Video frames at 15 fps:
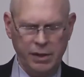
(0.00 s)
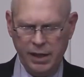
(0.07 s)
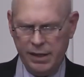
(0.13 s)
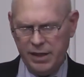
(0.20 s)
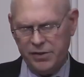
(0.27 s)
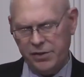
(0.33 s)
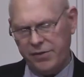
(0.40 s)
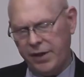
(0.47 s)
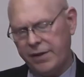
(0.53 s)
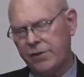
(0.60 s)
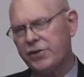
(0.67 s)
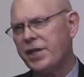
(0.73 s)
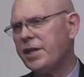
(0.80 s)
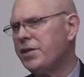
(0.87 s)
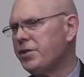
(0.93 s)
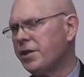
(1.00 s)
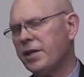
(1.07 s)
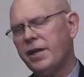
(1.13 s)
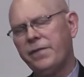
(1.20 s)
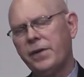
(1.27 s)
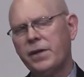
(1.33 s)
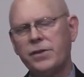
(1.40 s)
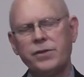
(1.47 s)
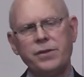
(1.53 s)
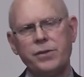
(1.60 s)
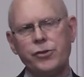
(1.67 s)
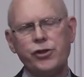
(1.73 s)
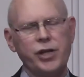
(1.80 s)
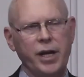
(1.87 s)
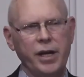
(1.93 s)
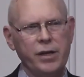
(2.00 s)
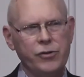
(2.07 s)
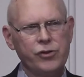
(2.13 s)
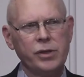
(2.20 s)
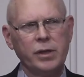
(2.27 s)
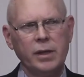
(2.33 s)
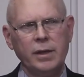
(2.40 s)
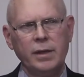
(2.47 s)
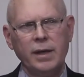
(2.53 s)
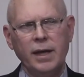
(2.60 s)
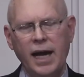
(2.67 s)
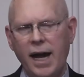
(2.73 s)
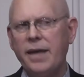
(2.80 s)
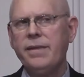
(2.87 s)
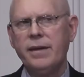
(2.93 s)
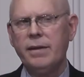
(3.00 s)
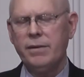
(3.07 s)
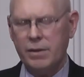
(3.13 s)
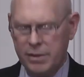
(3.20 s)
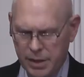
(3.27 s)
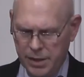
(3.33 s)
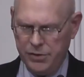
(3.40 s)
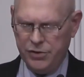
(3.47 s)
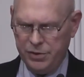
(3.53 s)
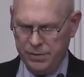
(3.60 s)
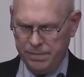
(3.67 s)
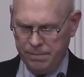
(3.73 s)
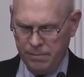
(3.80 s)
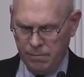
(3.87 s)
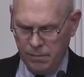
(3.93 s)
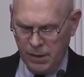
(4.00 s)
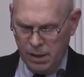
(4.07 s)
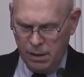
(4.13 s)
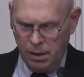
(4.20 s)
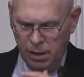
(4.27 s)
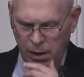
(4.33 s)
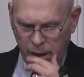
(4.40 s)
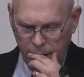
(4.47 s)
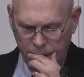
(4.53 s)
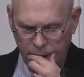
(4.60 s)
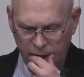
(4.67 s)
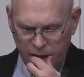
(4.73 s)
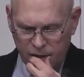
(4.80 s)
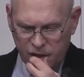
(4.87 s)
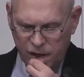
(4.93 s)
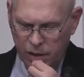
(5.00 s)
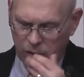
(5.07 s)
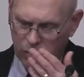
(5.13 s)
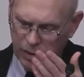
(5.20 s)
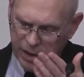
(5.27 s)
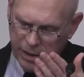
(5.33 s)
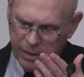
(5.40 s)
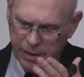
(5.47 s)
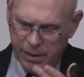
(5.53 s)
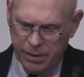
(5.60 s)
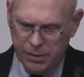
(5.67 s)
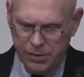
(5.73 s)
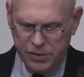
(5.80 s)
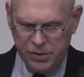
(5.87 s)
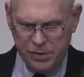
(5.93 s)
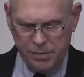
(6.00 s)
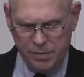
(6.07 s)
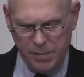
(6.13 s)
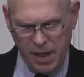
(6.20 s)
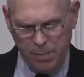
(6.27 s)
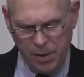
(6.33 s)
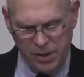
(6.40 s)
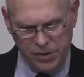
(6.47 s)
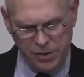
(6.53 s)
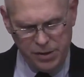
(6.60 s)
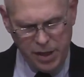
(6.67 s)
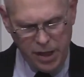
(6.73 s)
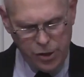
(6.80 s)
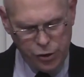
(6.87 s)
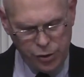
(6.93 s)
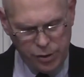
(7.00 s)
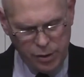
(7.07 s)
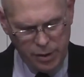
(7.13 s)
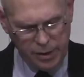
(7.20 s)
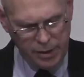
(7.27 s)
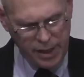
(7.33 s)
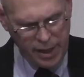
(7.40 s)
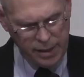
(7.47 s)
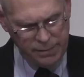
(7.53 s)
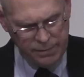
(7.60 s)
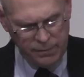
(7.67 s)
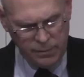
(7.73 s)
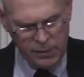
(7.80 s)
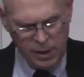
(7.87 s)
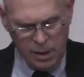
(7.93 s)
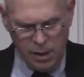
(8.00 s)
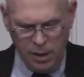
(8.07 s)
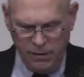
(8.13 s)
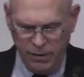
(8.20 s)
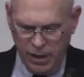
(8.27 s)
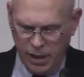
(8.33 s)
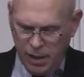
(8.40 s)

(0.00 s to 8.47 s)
He doesn't think there's any significance to the change. I think there is. And so here, here's my presentation on that.